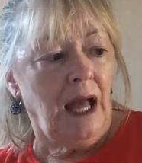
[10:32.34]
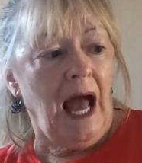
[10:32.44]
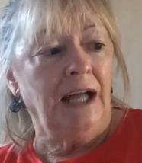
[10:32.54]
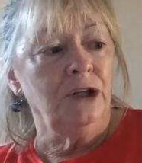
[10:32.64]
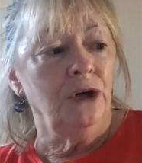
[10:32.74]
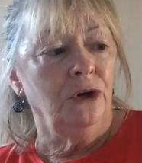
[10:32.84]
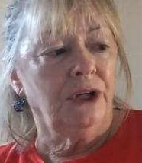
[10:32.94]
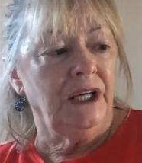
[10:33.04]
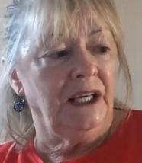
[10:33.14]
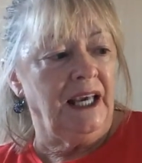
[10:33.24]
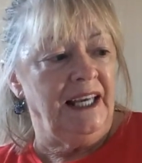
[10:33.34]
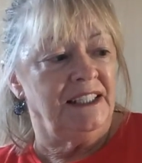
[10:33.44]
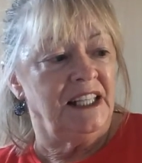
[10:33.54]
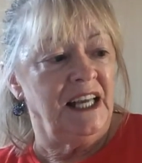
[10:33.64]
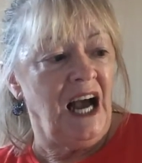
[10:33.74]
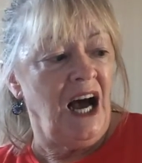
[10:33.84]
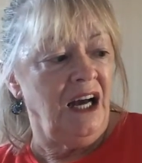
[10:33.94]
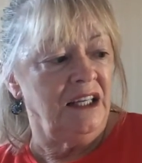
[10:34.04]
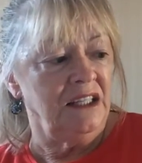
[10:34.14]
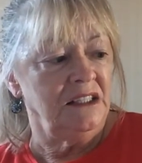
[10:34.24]
And looking into the
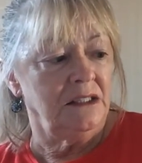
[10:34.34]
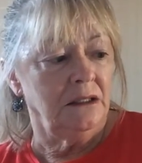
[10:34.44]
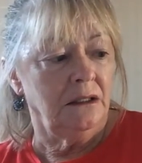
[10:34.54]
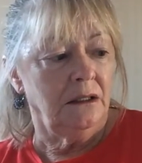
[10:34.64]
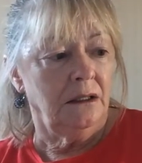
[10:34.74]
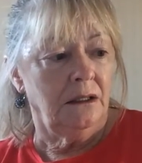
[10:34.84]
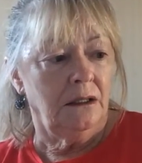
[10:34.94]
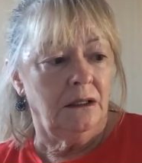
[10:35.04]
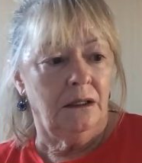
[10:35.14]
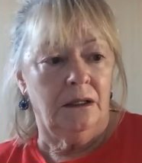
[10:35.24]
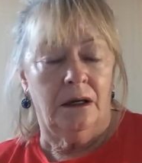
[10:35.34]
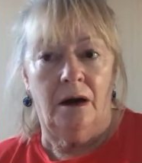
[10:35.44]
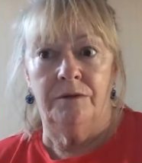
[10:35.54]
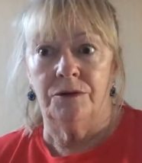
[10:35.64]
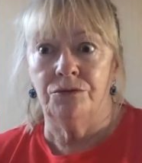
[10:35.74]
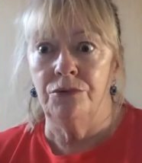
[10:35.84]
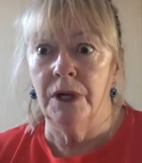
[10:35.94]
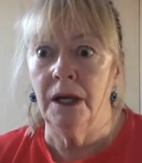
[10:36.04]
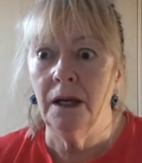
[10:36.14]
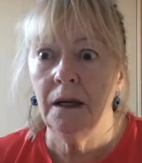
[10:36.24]
eyes of a
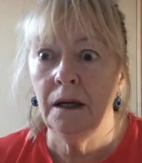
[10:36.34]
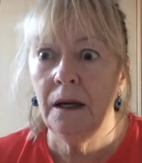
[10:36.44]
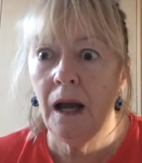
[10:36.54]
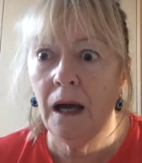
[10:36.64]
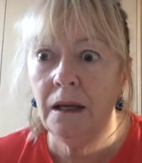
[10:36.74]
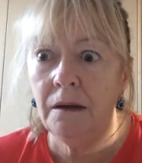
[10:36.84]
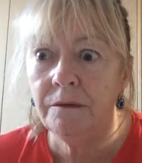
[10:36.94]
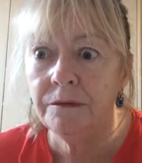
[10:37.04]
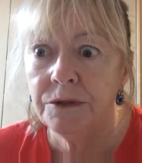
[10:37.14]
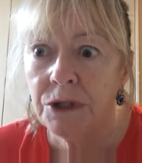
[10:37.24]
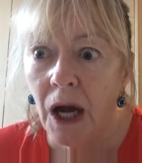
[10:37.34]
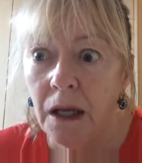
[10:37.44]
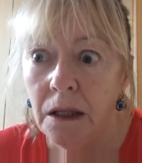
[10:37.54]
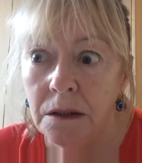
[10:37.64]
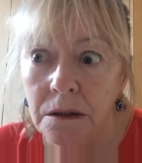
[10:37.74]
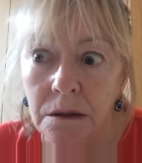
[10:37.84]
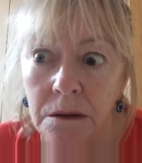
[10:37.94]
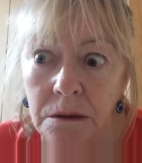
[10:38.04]
real-life giant.